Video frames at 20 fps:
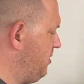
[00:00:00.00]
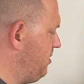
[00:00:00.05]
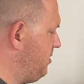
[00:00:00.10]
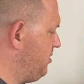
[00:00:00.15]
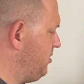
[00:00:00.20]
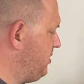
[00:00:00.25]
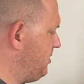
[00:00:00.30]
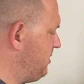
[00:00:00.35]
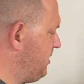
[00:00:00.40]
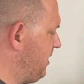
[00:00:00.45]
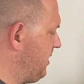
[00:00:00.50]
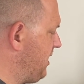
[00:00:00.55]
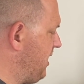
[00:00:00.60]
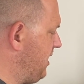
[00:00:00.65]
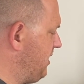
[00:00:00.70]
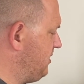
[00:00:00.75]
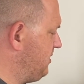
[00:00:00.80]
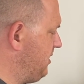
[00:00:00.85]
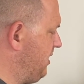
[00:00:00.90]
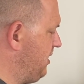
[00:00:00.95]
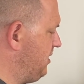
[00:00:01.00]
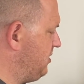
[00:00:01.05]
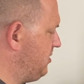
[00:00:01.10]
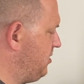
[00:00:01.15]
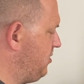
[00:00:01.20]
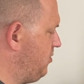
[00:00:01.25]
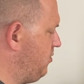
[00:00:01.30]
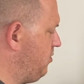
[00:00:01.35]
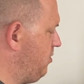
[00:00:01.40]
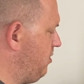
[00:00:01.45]
just in case the
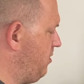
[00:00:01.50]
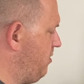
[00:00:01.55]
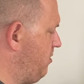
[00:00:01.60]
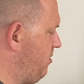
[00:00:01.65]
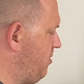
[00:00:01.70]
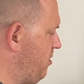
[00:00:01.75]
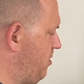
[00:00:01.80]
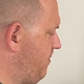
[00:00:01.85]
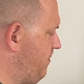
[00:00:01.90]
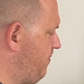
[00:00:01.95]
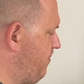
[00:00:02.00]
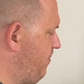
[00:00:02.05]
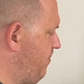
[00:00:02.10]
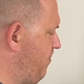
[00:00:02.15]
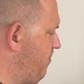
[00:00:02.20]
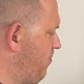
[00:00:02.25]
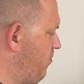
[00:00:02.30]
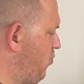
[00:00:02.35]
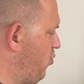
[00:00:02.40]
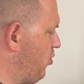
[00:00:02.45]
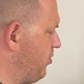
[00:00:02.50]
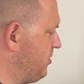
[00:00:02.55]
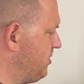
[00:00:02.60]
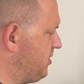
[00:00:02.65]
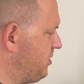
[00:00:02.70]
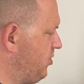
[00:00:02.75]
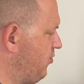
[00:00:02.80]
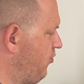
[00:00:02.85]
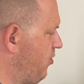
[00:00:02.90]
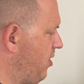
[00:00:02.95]
installer wants
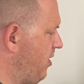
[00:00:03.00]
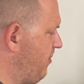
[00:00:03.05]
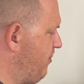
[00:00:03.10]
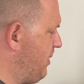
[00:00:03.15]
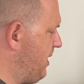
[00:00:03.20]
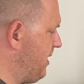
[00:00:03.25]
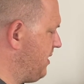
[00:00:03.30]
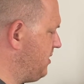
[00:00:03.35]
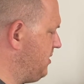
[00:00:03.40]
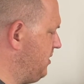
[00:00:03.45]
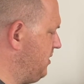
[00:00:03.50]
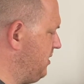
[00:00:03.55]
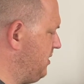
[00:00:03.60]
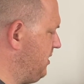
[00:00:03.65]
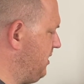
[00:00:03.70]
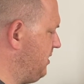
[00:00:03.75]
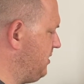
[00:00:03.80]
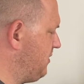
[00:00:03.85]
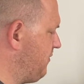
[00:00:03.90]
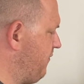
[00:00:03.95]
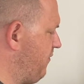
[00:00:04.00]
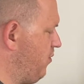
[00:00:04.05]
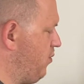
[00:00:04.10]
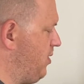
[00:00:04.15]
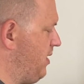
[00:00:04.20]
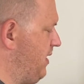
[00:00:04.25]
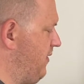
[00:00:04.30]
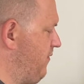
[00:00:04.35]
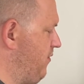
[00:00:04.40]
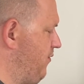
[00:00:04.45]
to write back to the disk for
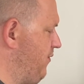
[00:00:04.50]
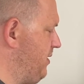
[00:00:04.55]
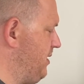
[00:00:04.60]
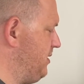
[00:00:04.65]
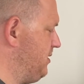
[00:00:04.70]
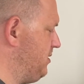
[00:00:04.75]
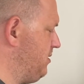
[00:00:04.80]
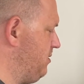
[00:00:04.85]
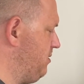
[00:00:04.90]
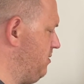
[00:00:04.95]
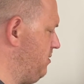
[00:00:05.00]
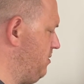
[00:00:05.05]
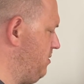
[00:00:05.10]
whatever reason.